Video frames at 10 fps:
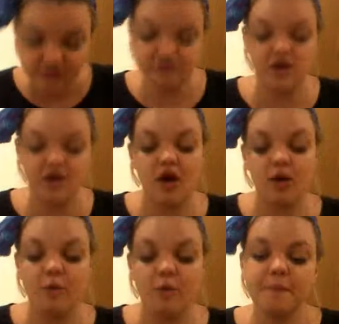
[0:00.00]

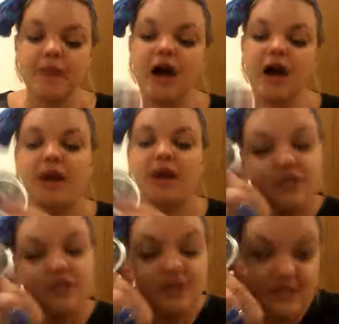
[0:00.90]
So I
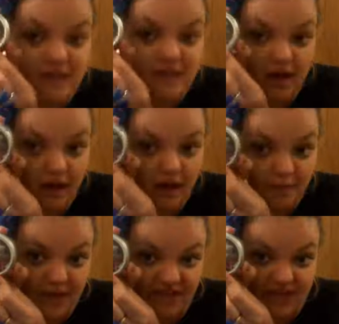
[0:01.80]
like to use this
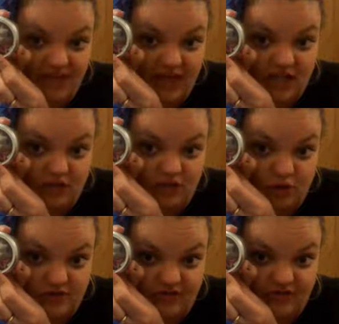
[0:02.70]
Benefit
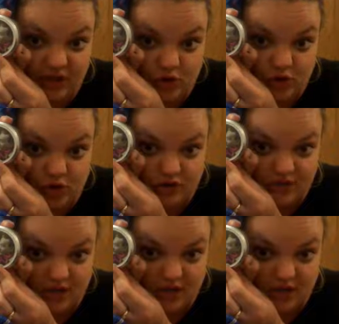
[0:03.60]
Dr. Feel Good